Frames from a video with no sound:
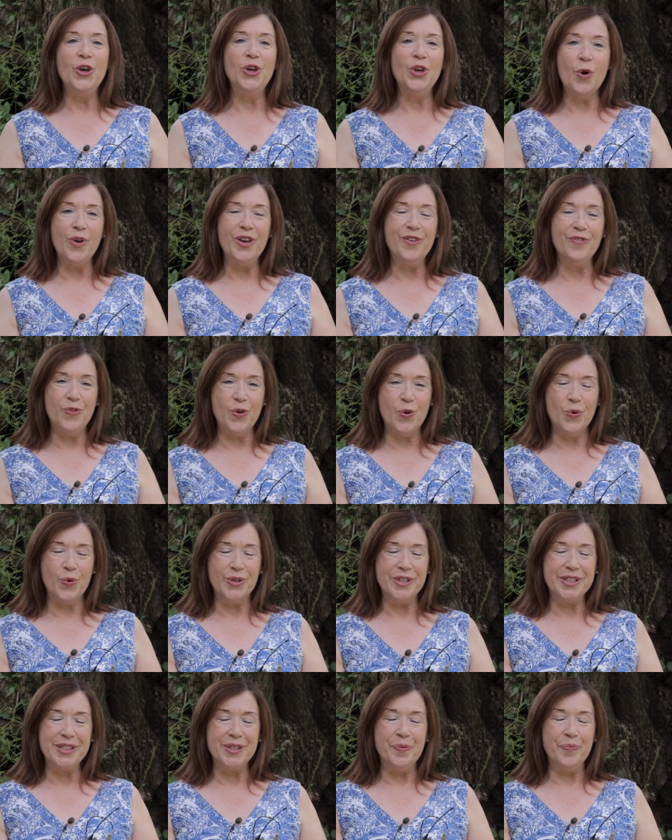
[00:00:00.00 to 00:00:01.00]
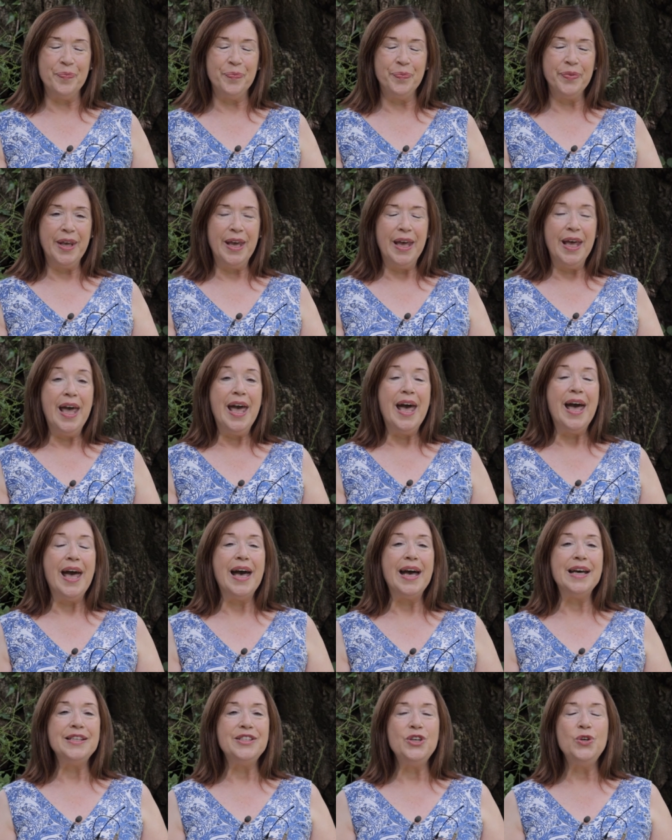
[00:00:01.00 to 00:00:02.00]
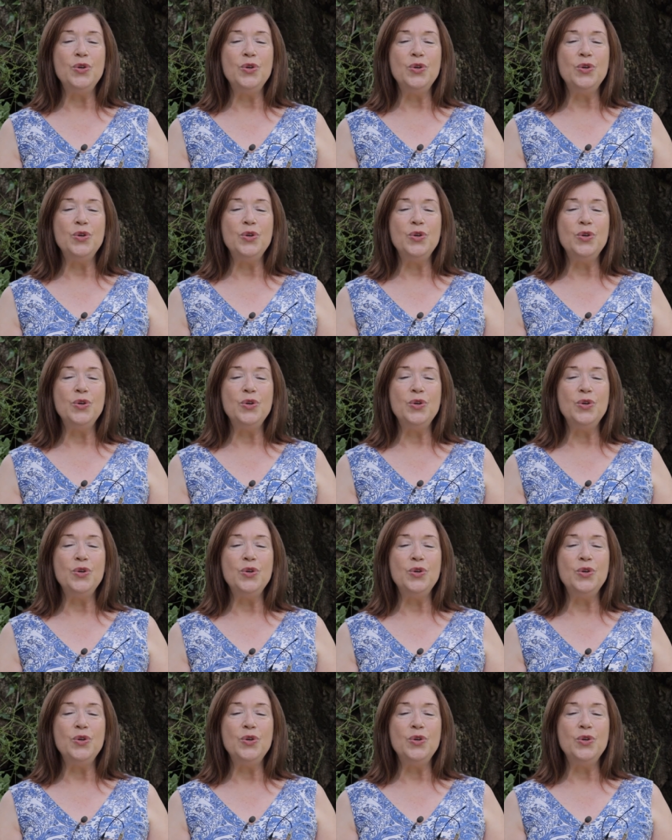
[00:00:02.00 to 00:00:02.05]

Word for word: going forward. As a